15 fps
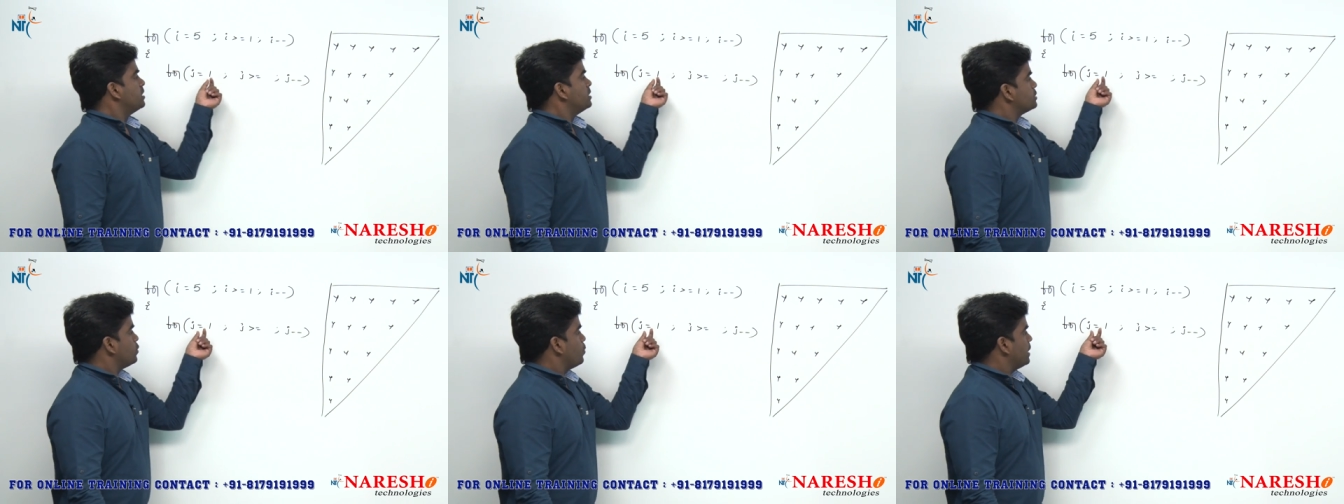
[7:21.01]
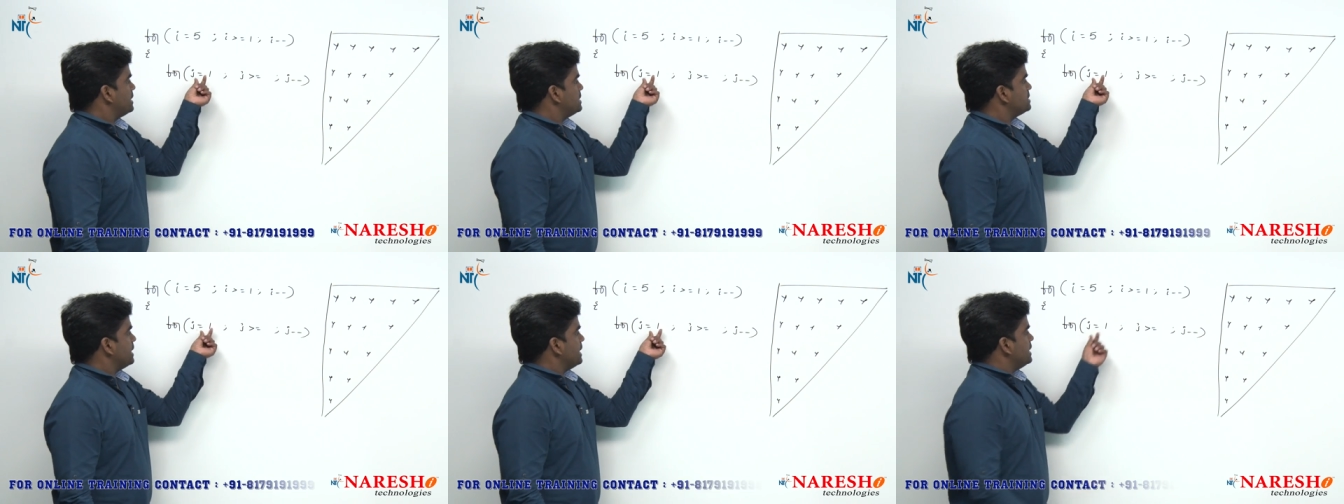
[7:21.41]
So, what
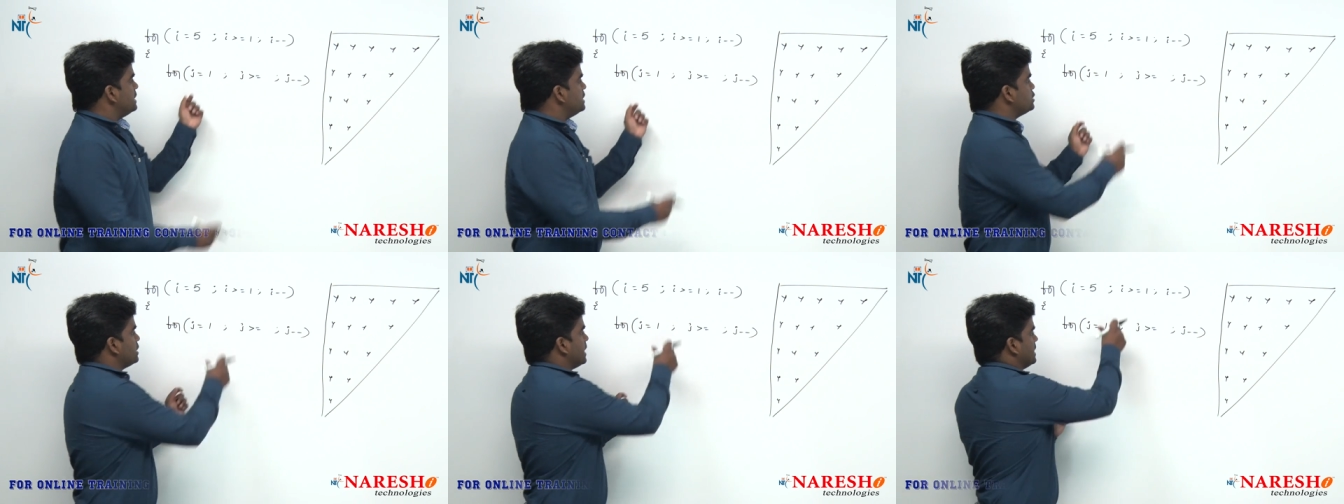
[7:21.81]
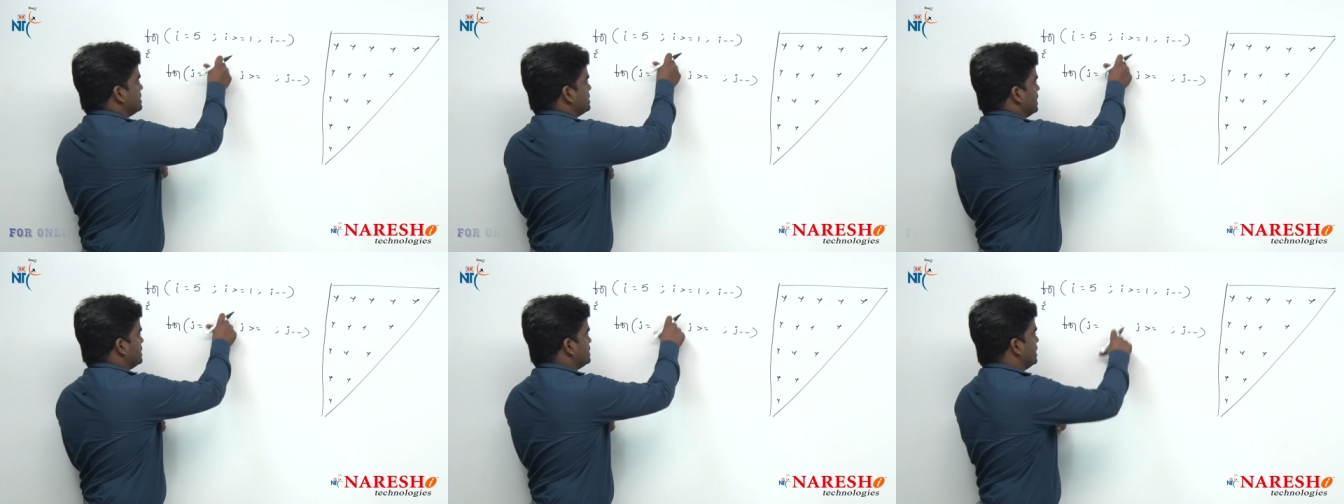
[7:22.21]
is the
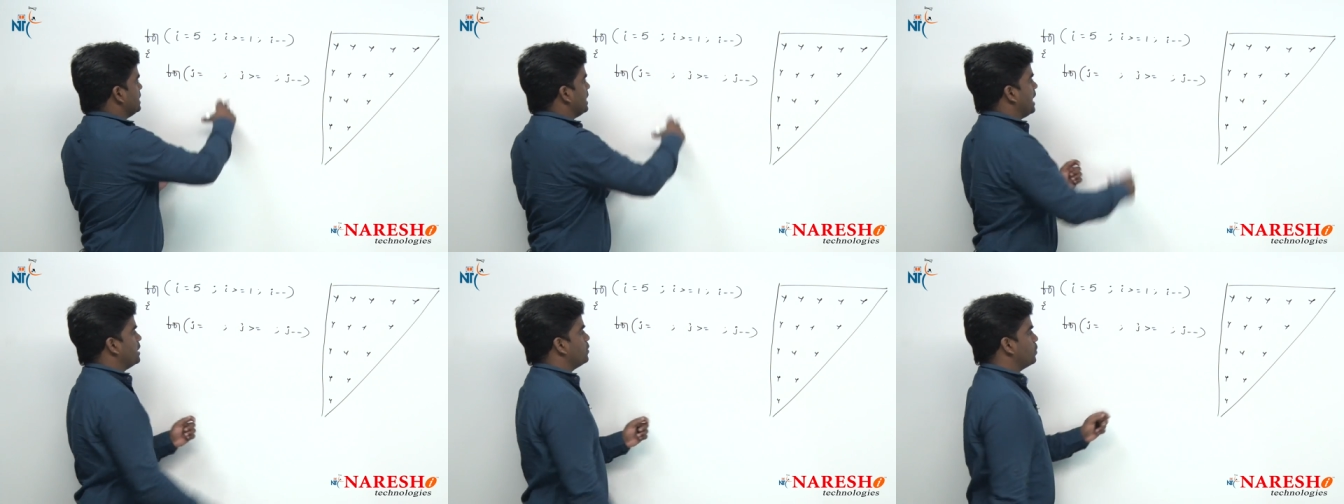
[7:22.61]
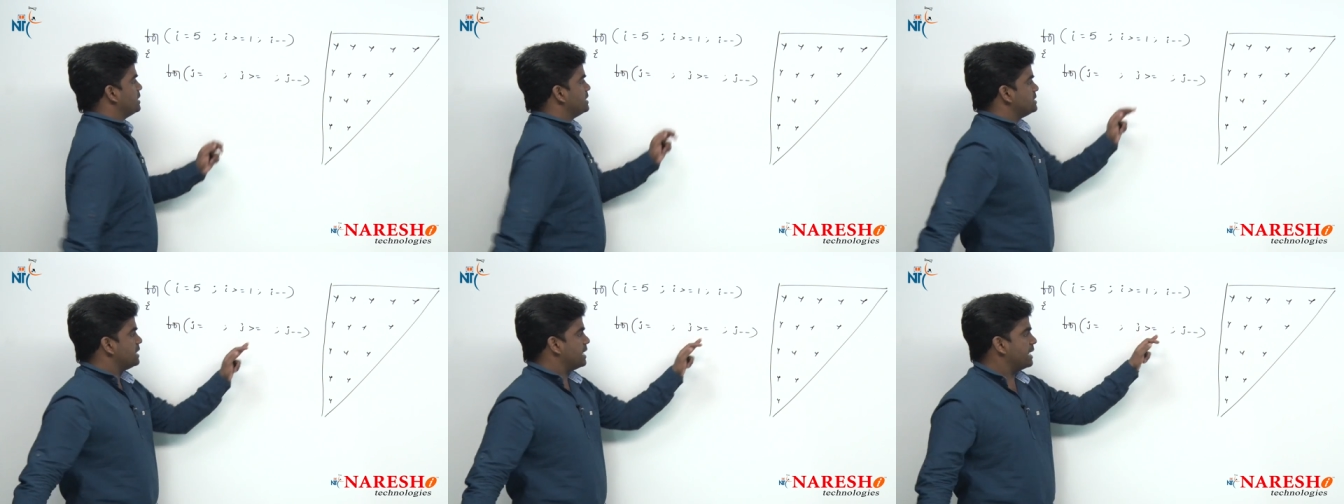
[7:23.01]
initialization and
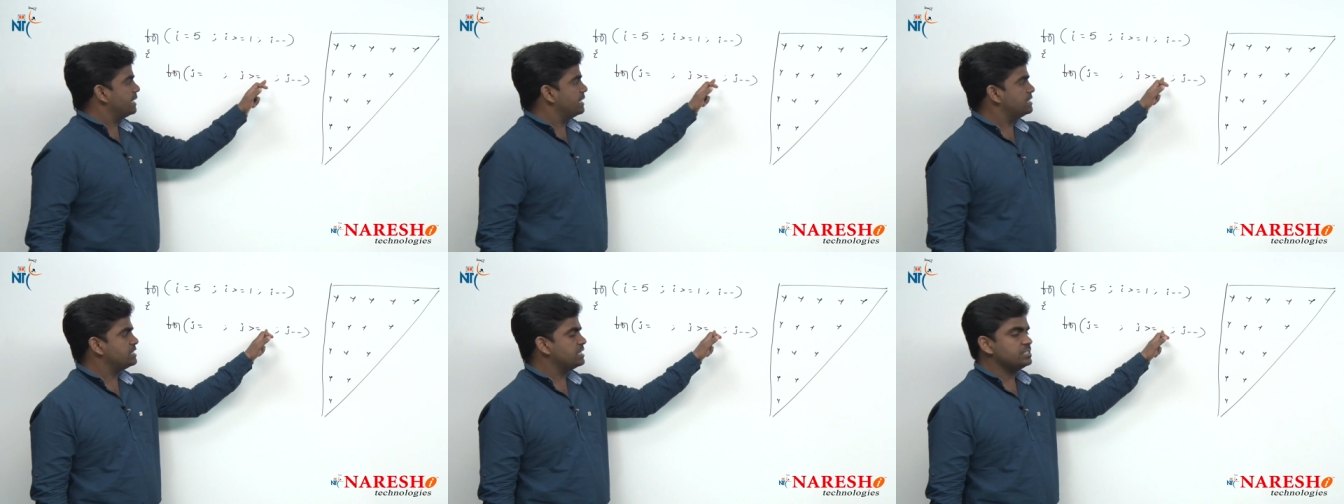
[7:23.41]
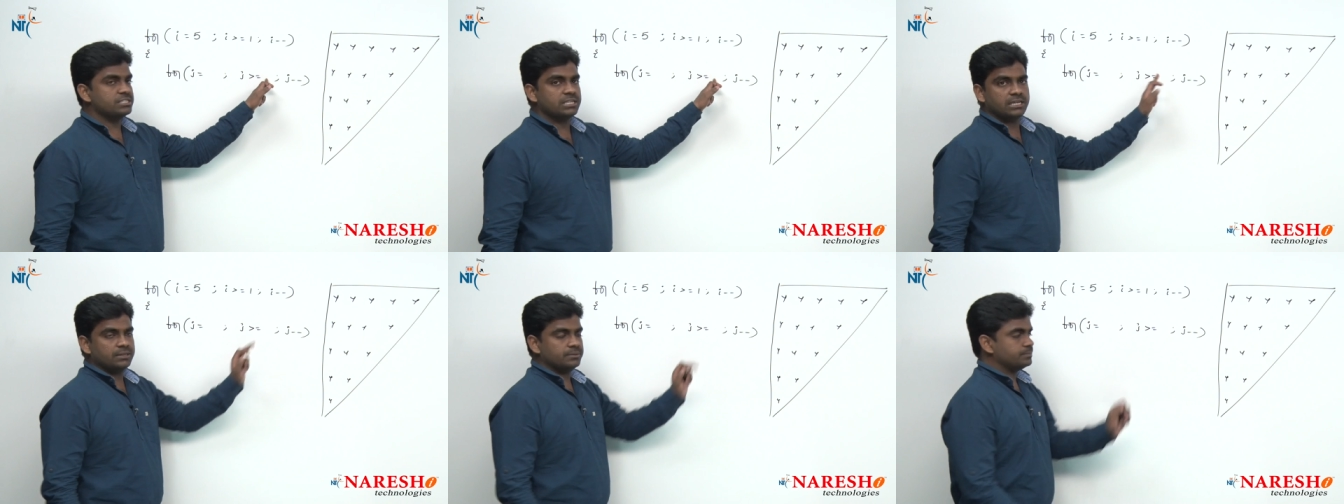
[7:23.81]
what is the condition?
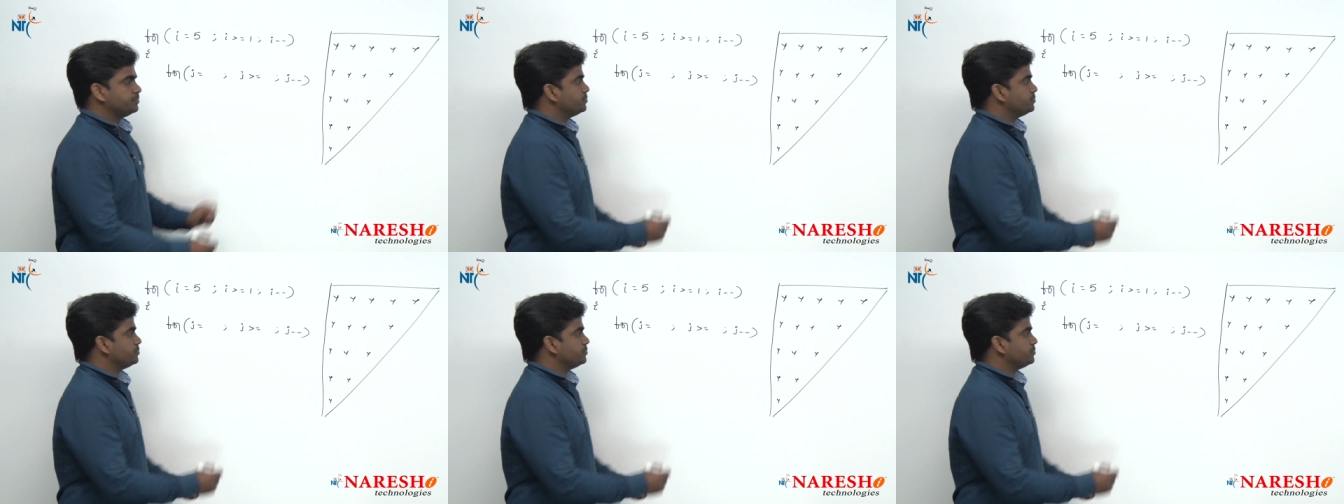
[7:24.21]
C.